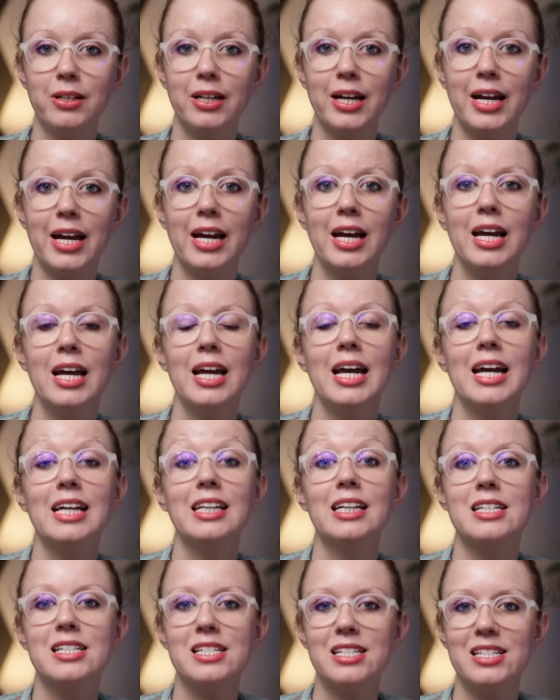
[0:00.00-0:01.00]
play and
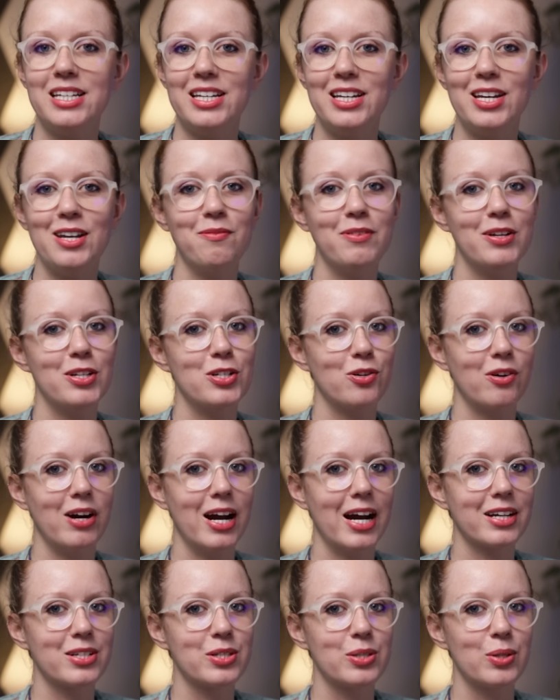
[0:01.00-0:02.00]
let's see if it
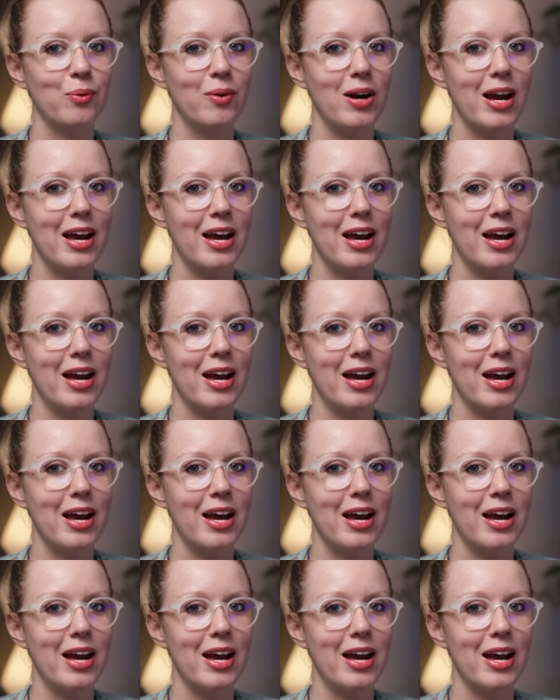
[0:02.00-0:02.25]
tracks the